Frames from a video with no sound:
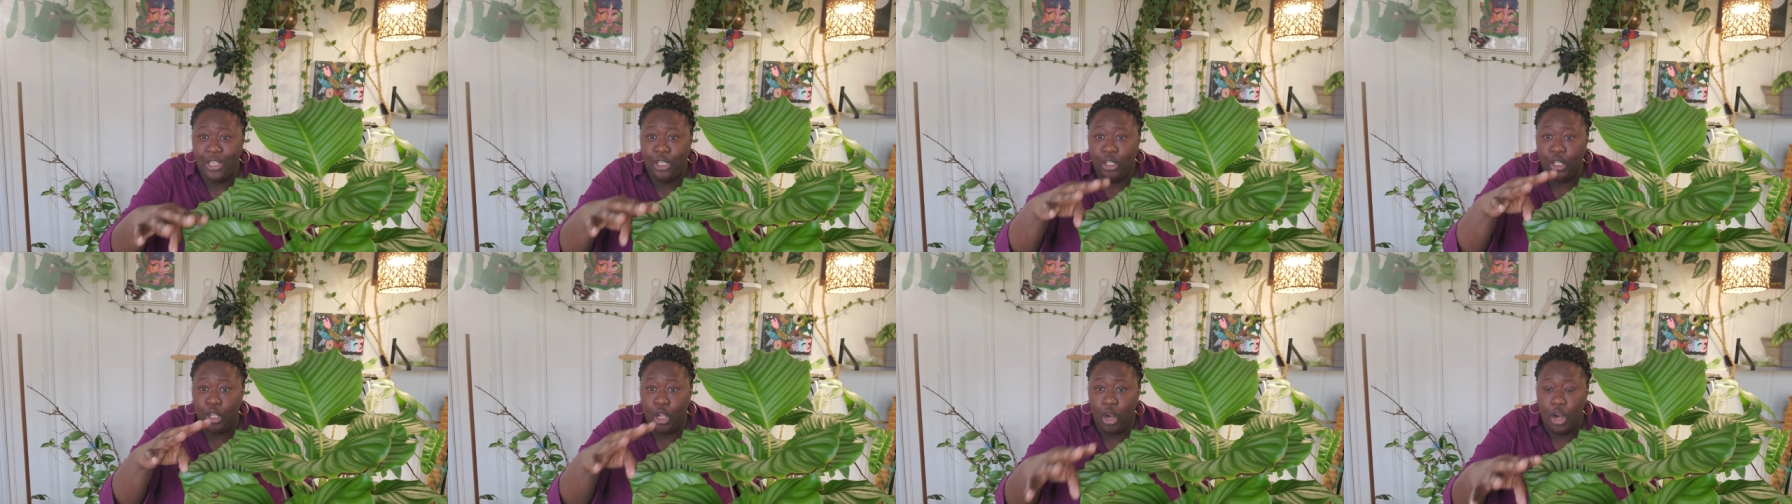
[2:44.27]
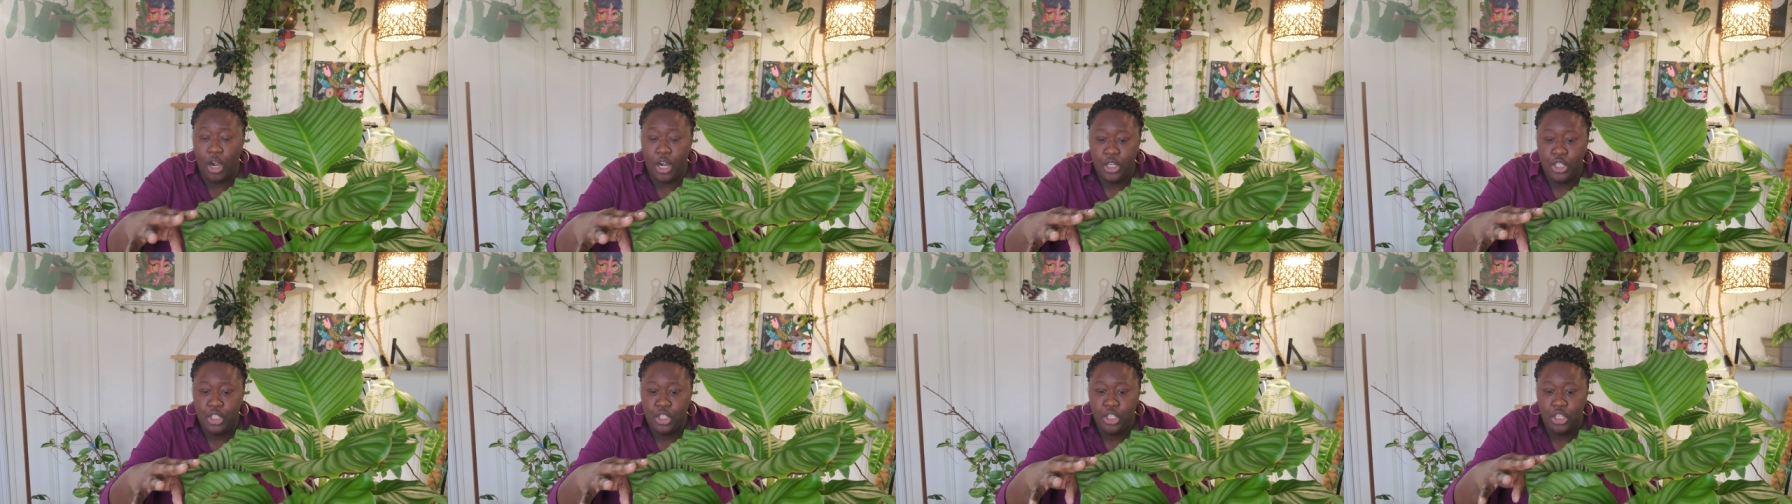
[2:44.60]

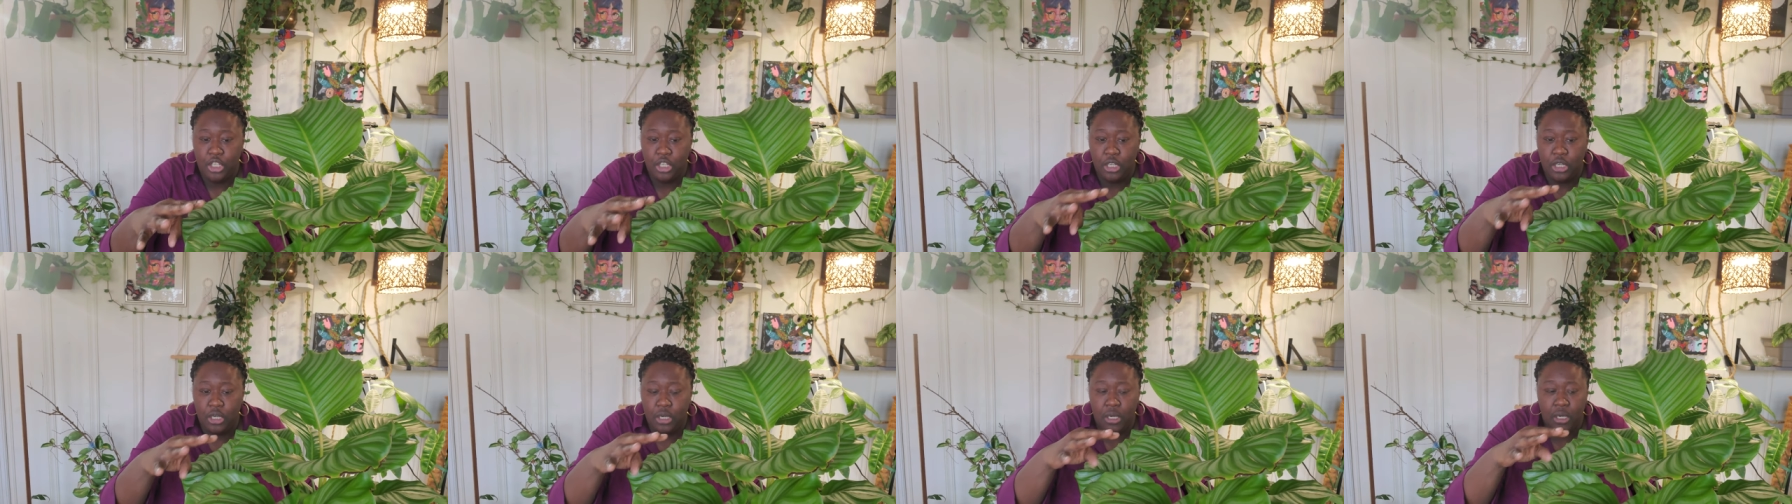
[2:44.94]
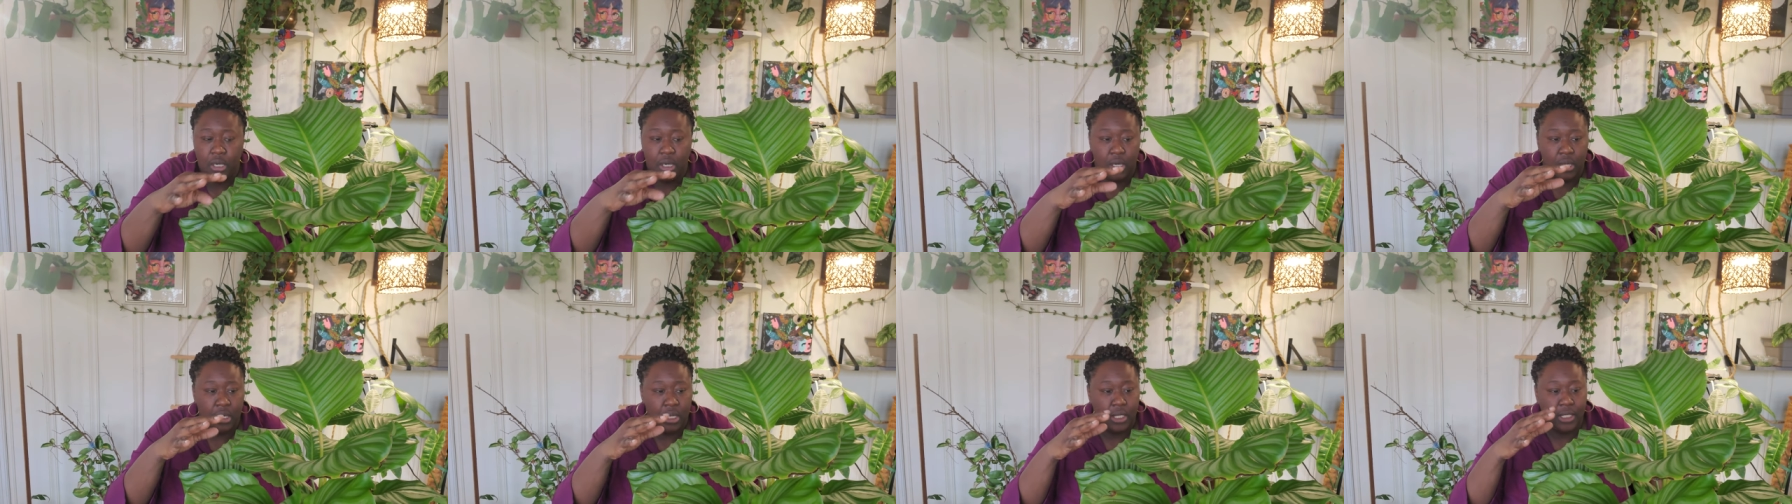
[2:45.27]
larger
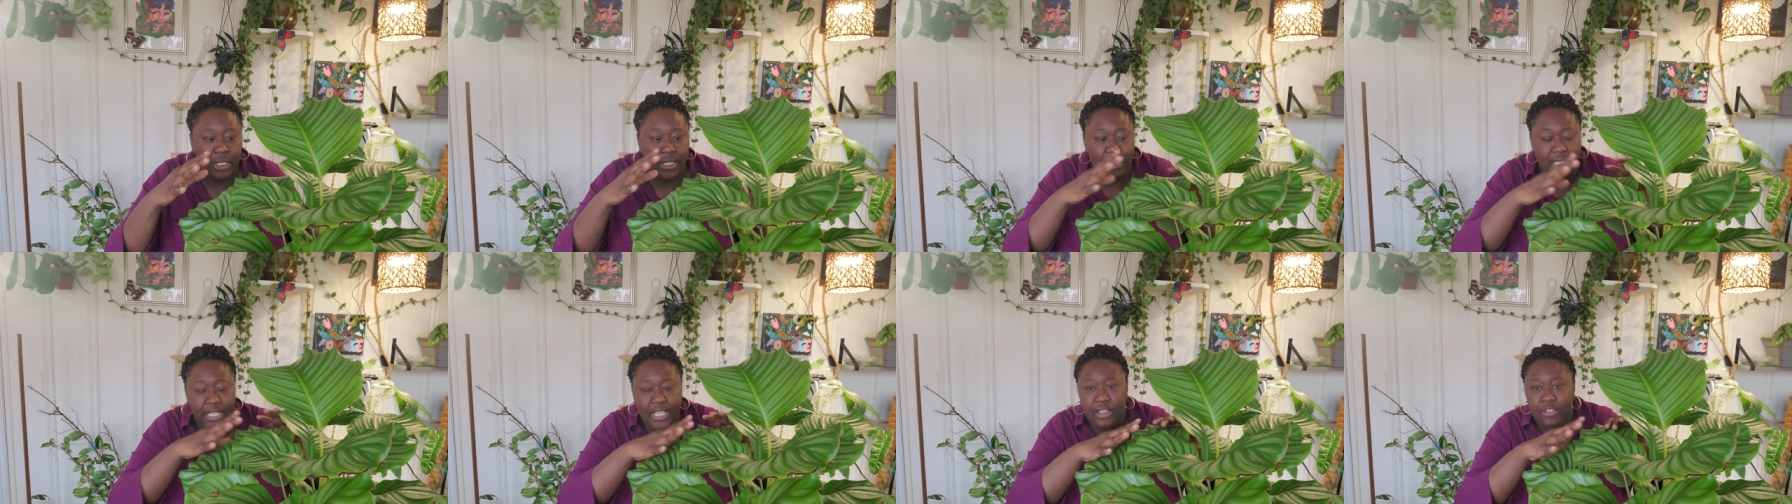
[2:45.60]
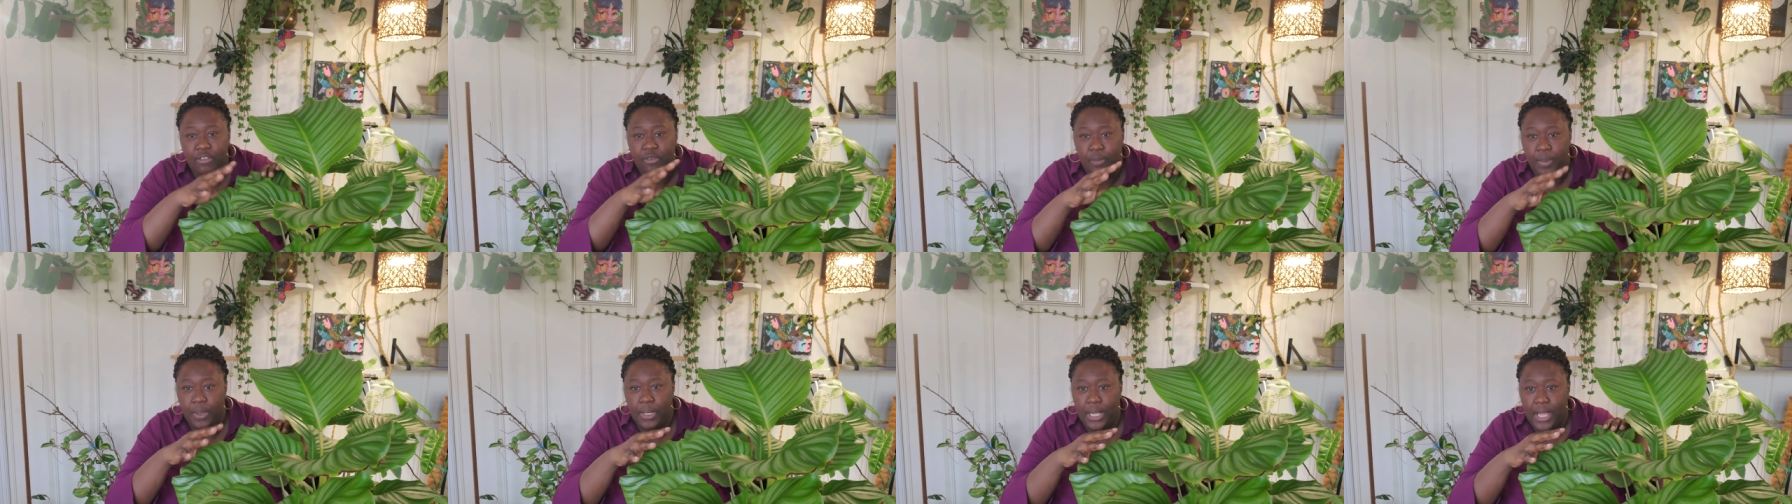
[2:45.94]

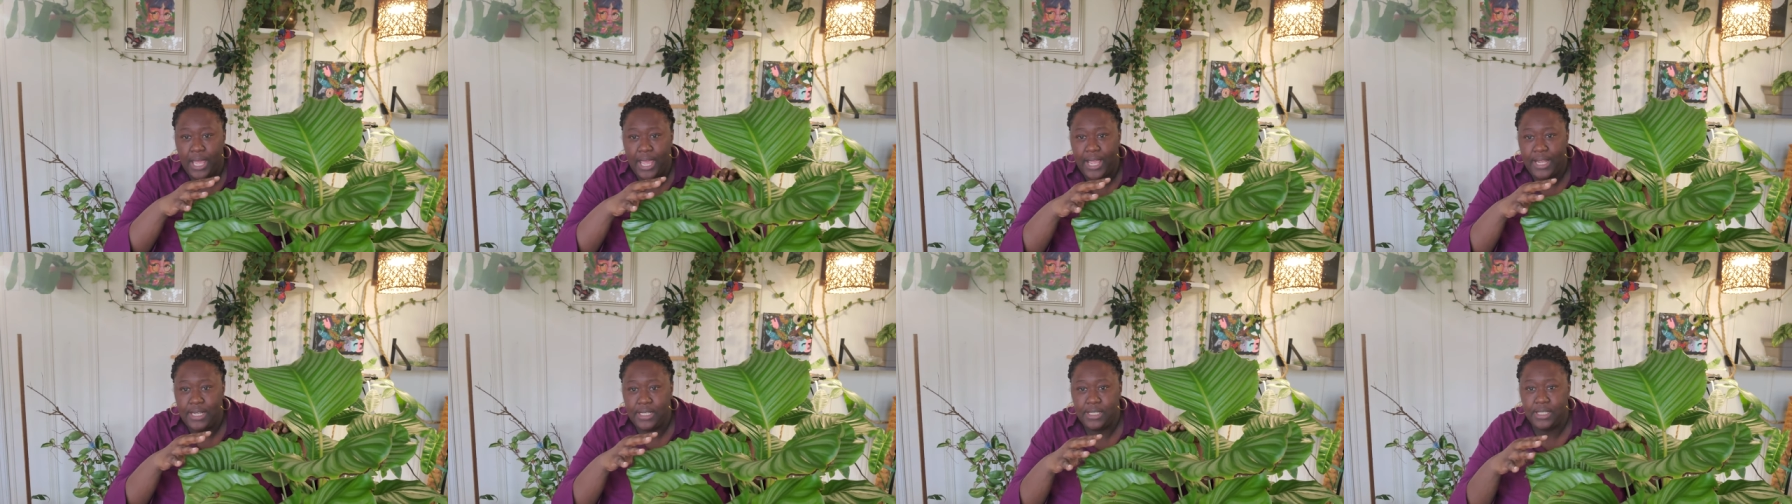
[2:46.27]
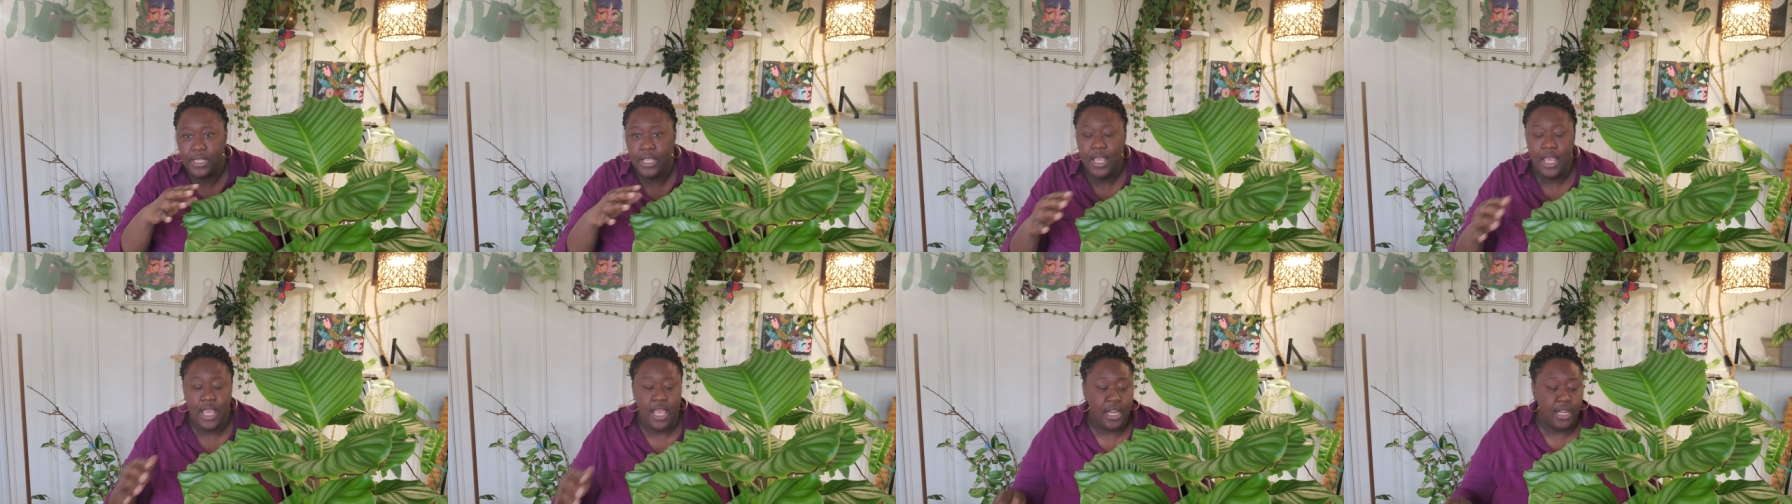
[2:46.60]
leaf plants.